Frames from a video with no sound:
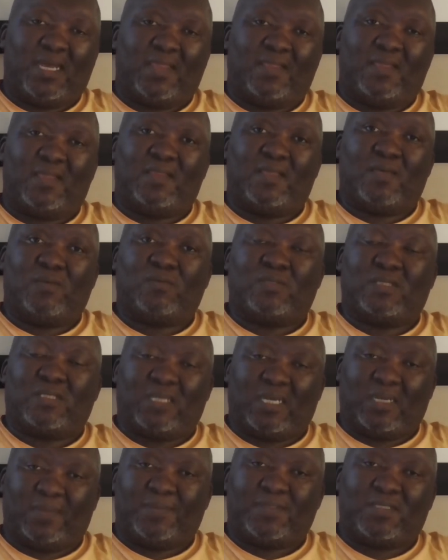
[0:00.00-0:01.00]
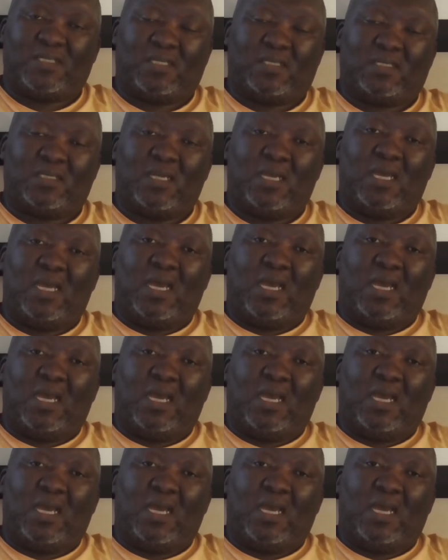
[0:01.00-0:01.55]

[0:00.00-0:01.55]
and then they would typeset